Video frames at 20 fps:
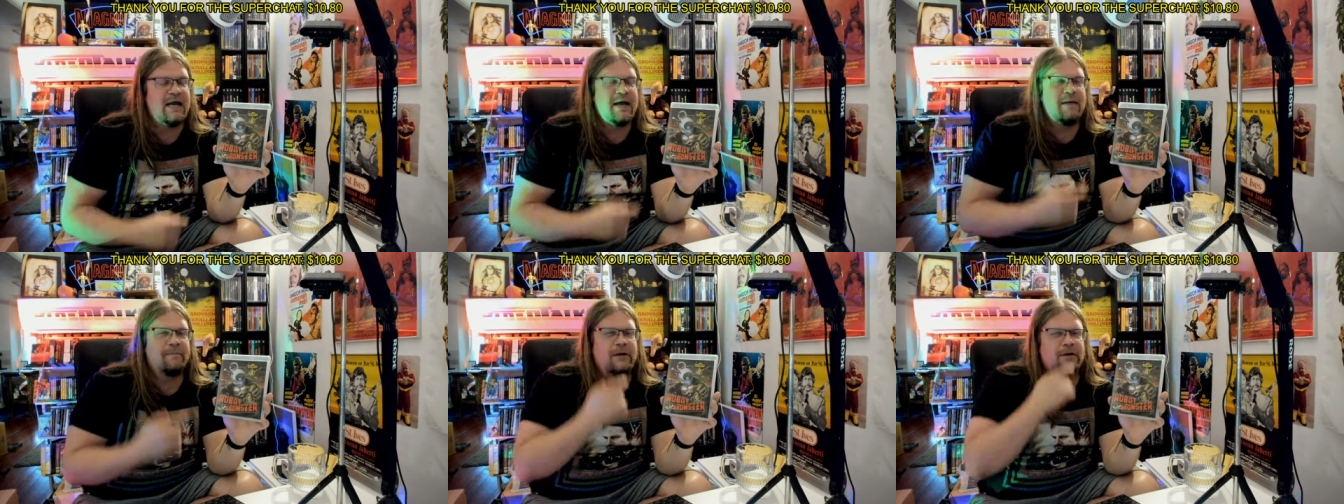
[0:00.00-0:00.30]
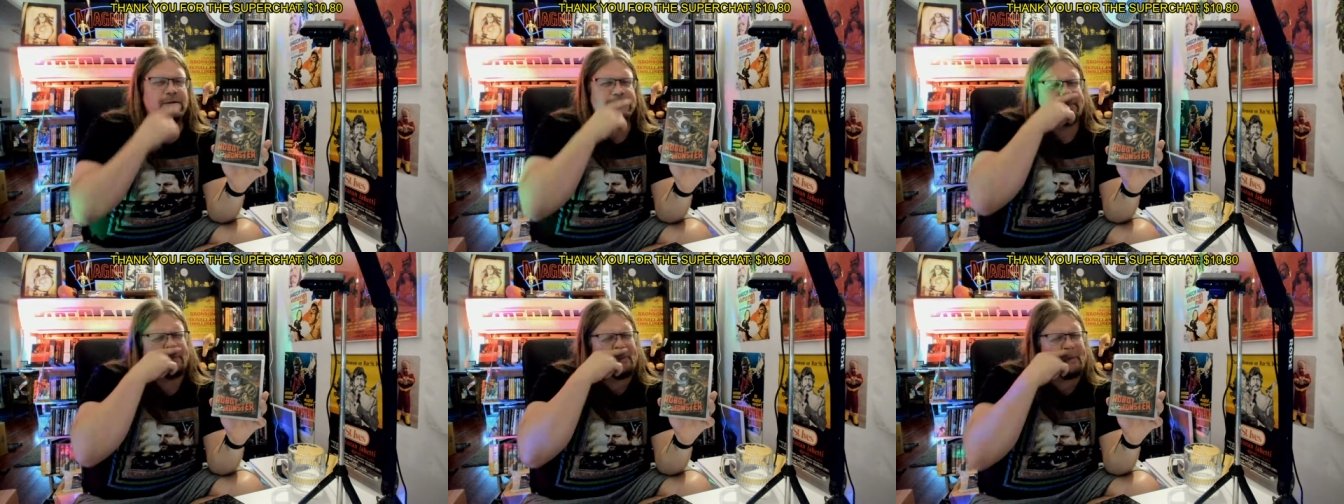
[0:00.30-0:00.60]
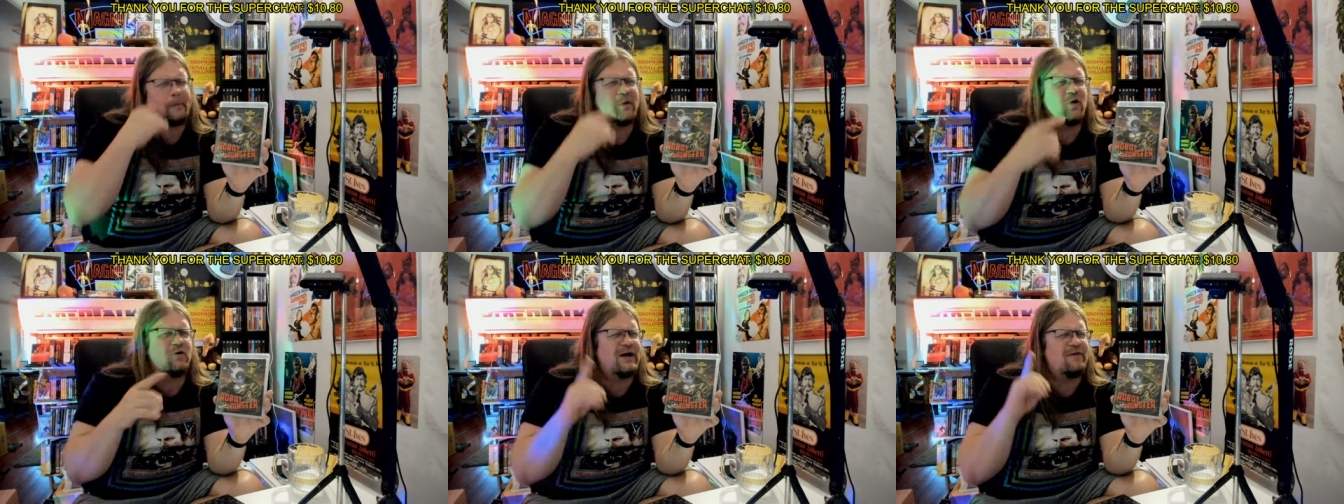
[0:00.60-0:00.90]
because
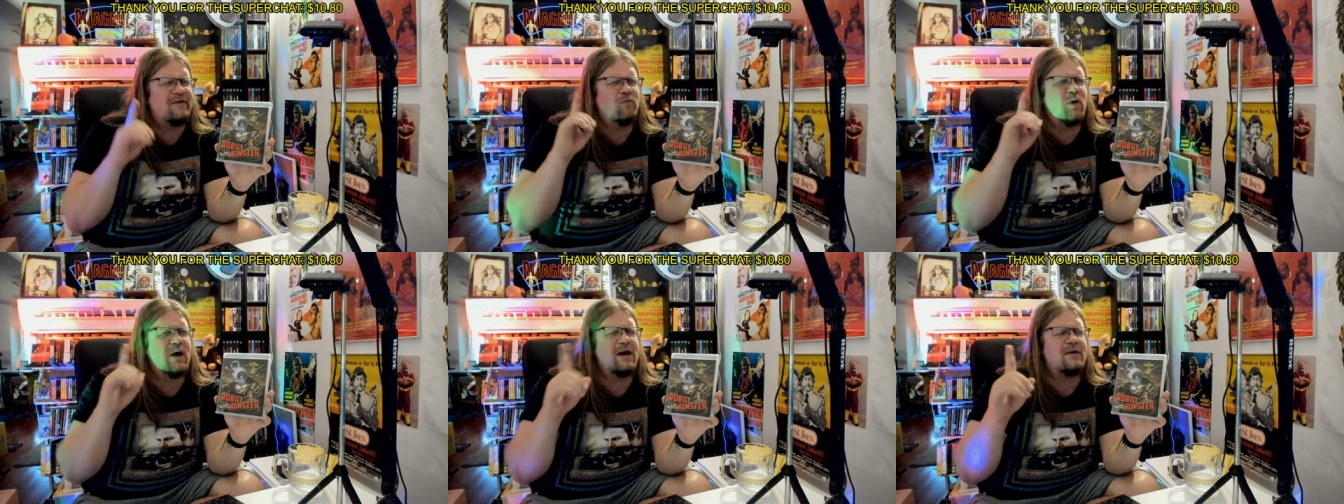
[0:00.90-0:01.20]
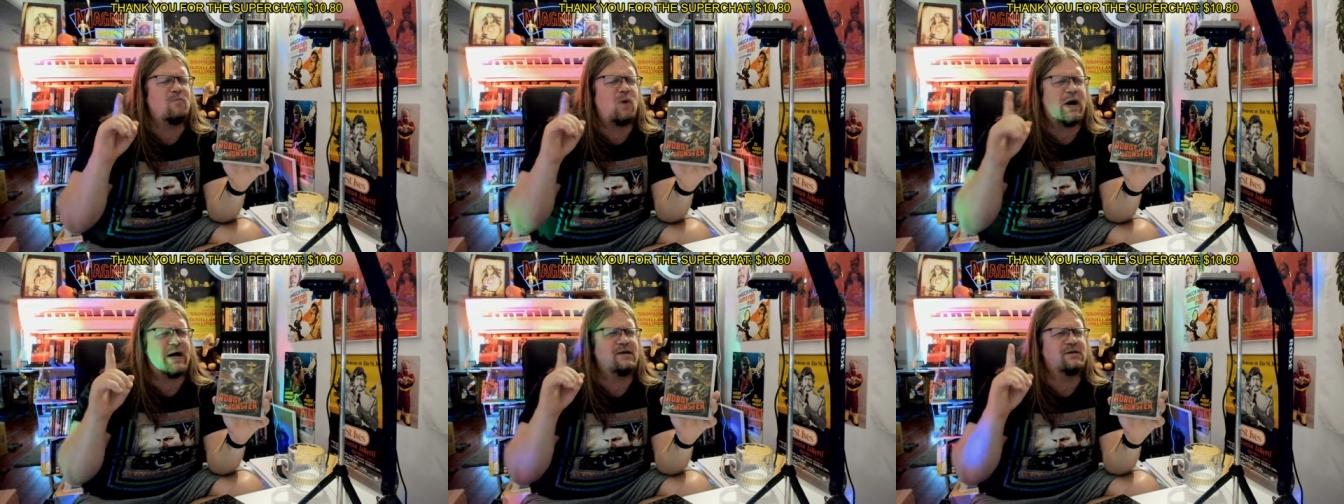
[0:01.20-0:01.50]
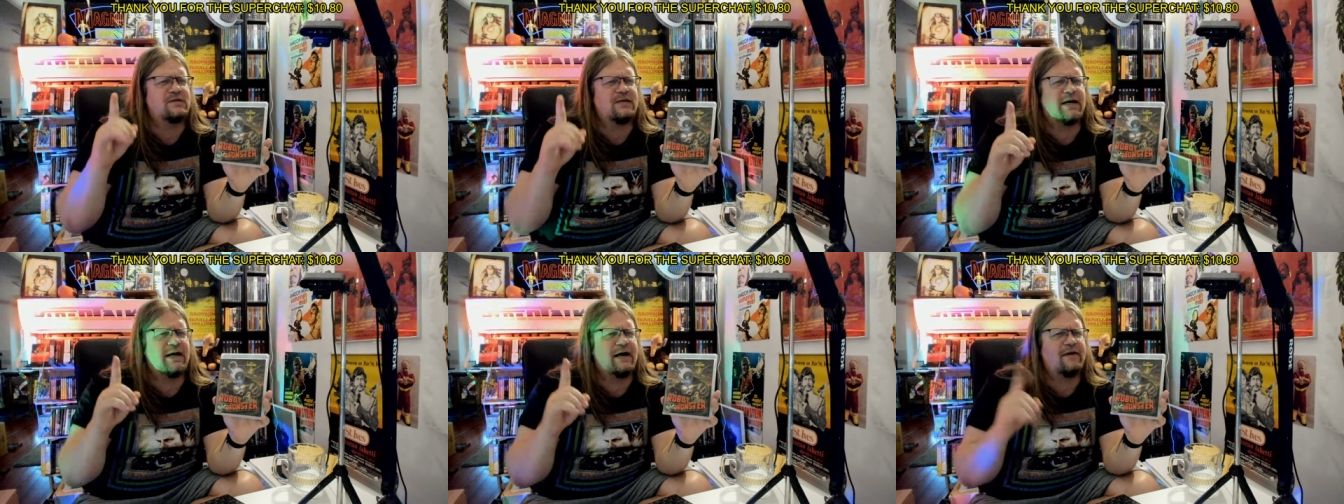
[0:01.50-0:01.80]
okay, one
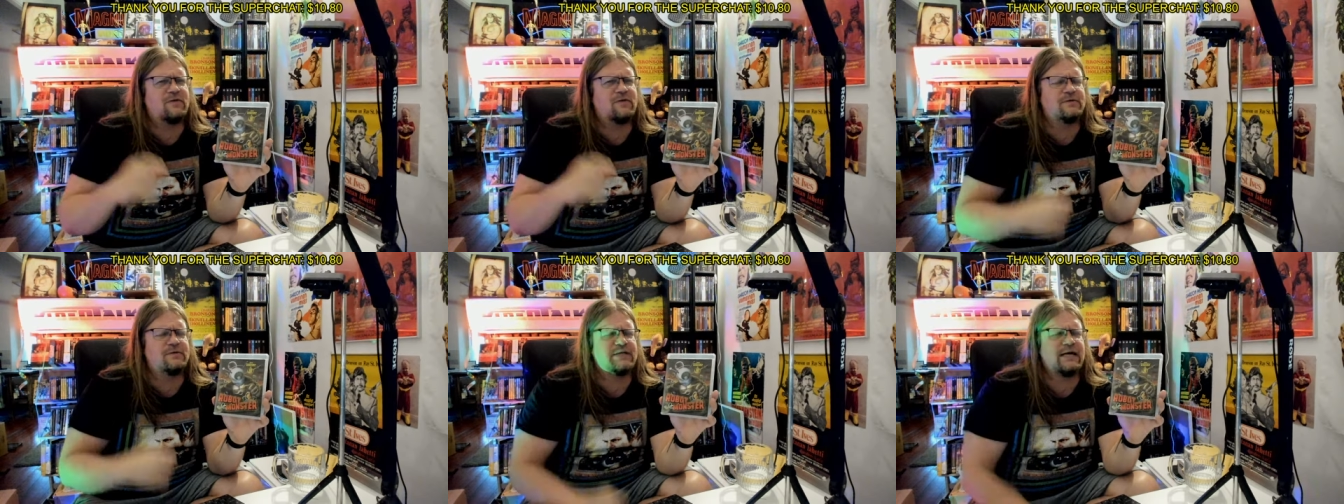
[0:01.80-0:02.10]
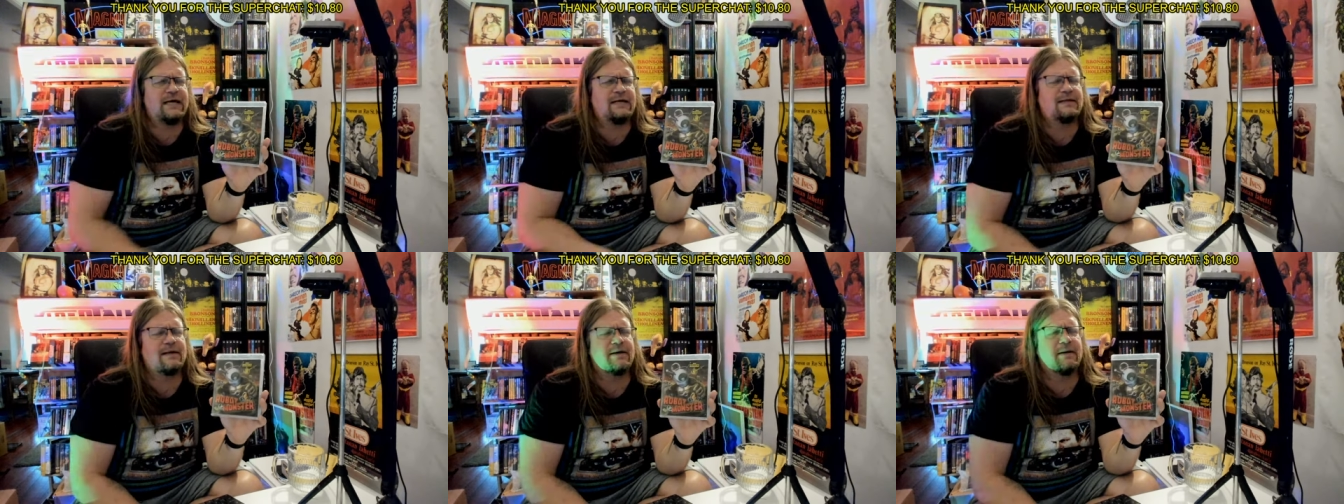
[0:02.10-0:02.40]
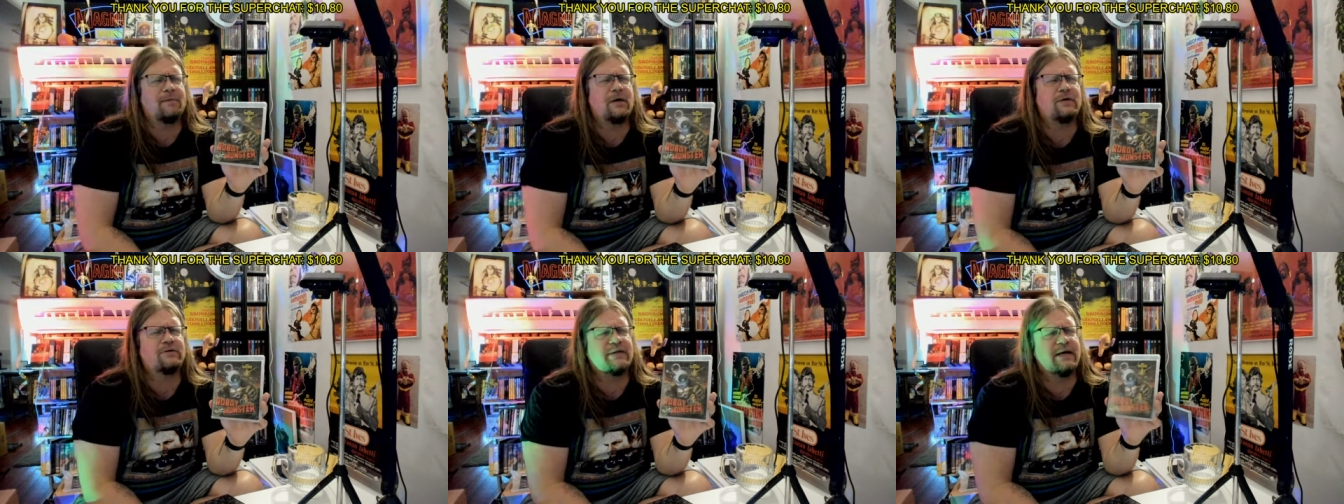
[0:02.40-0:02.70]
minus I have to say
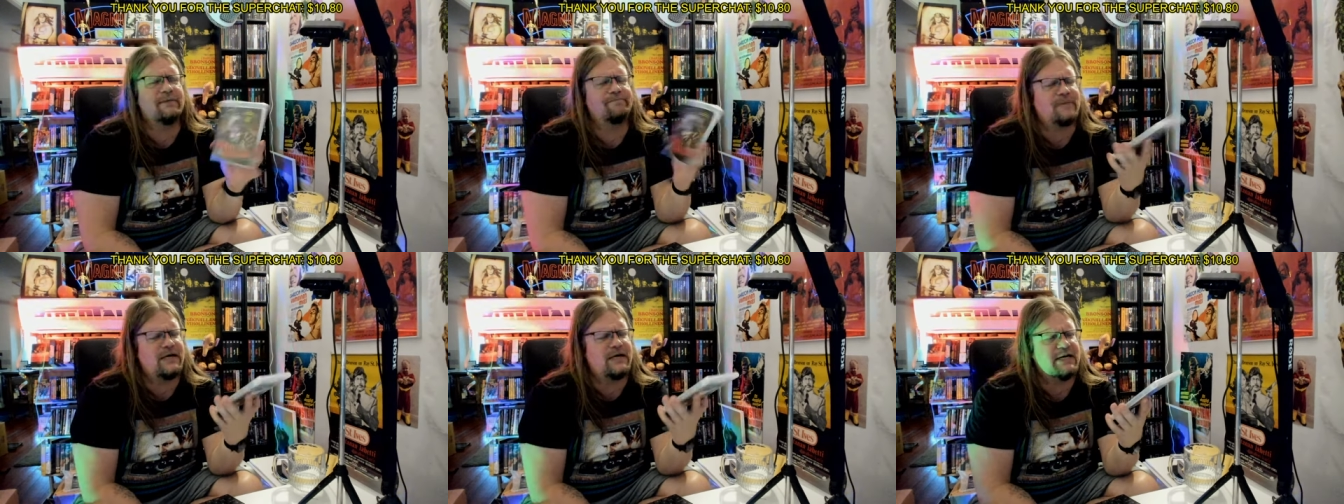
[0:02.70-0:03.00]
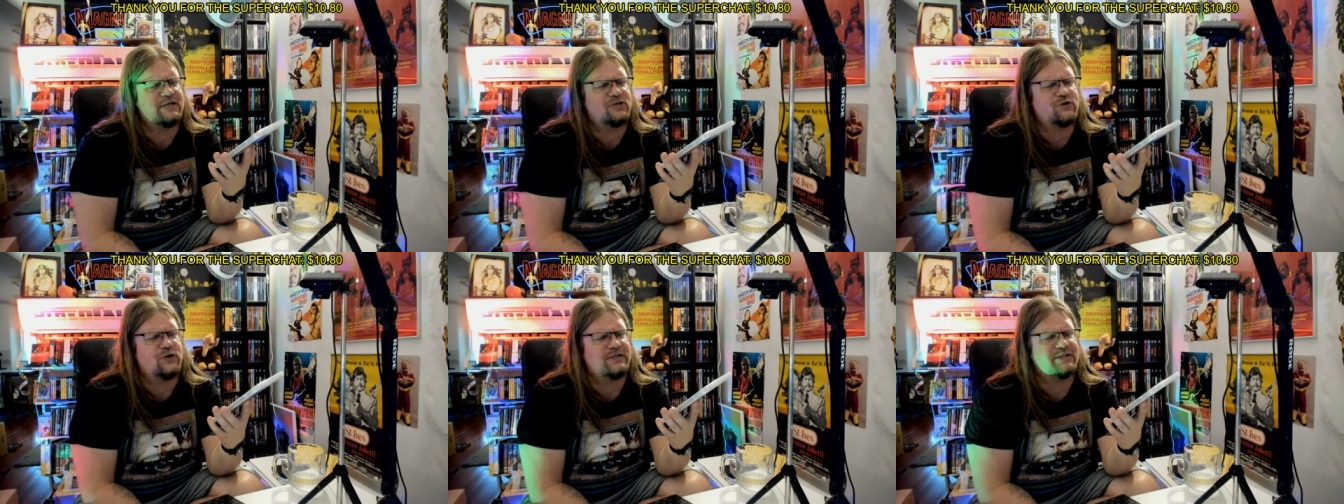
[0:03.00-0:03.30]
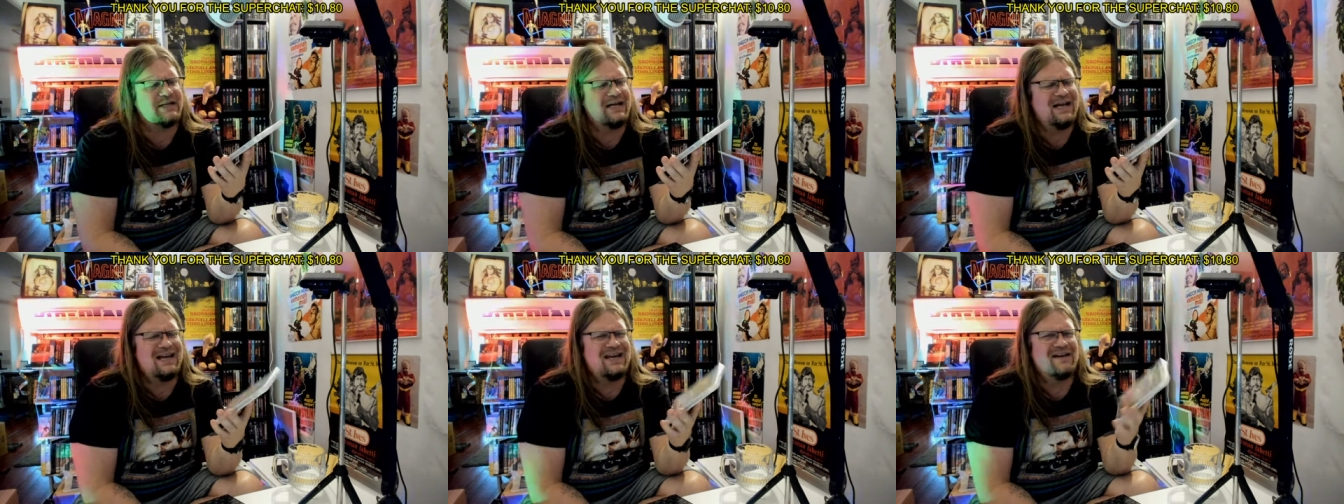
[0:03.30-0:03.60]
about them extras.